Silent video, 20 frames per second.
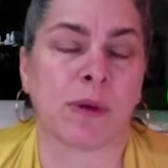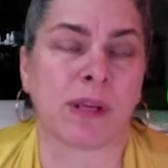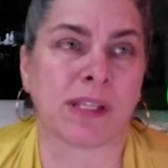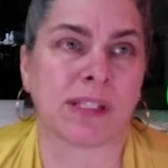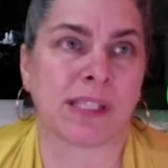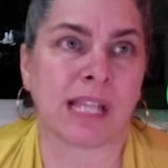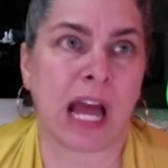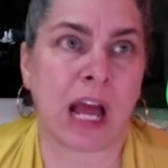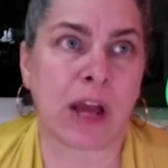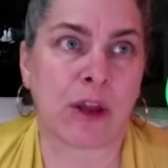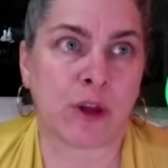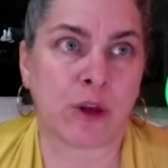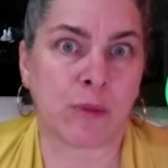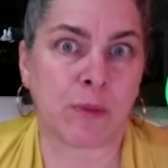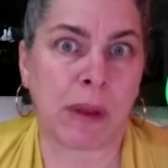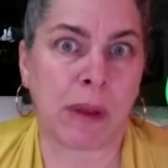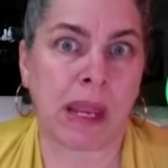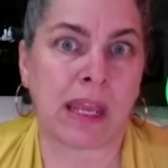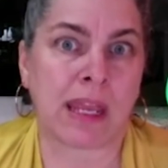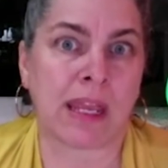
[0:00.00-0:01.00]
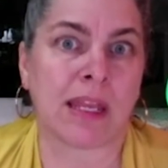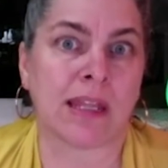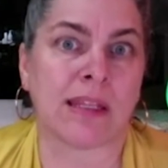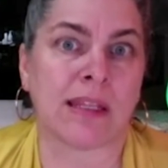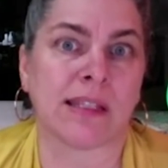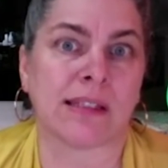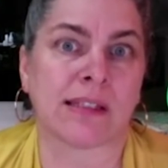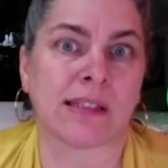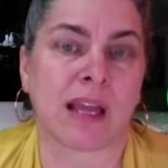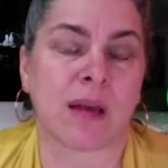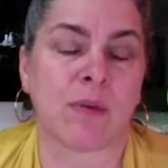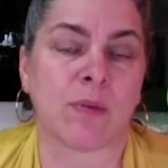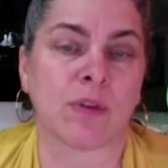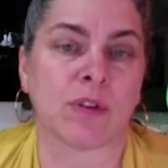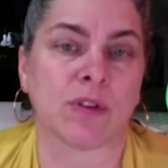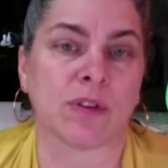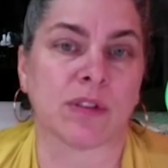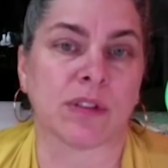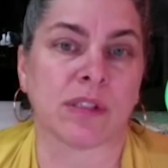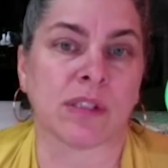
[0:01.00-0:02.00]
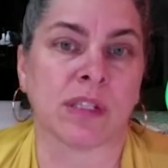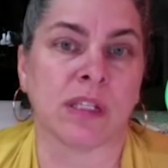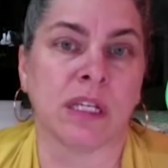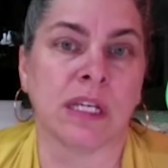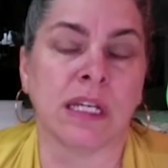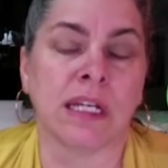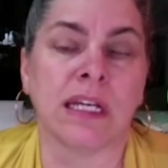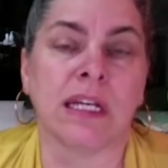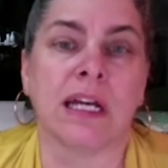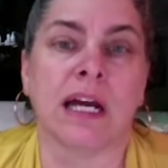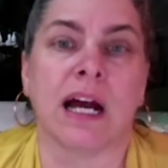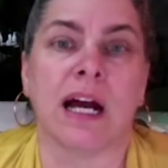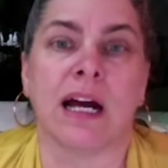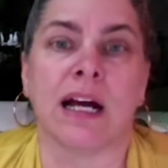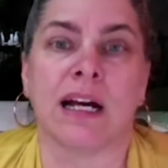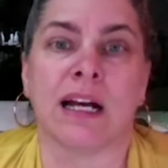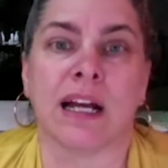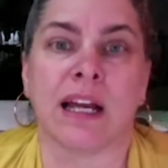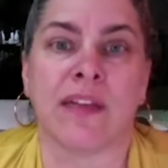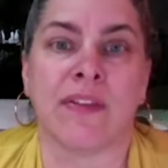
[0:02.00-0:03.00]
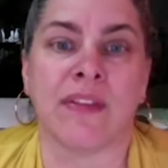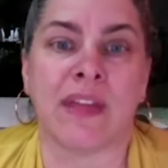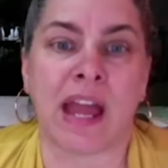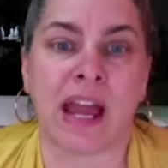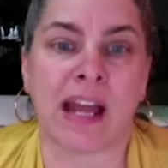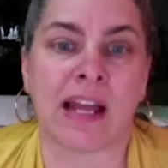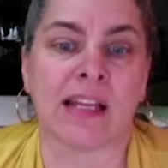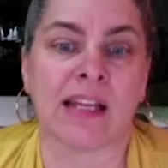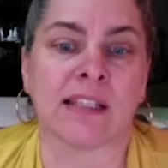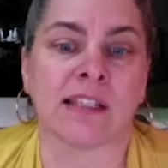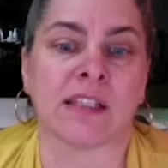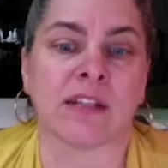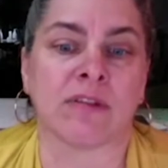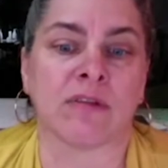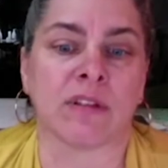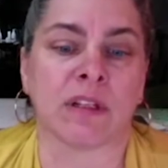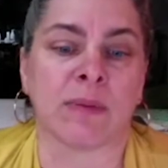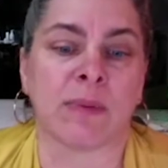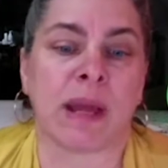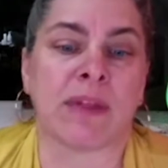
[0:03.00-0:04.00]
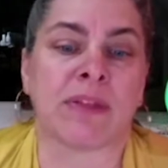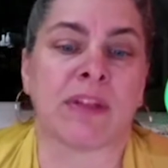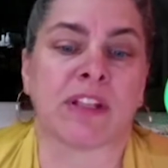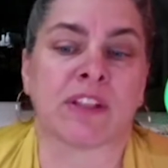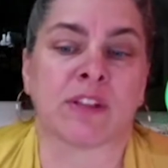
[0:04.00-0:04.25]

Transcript: because now you're baking in these chemicals, and that is a really bad thing.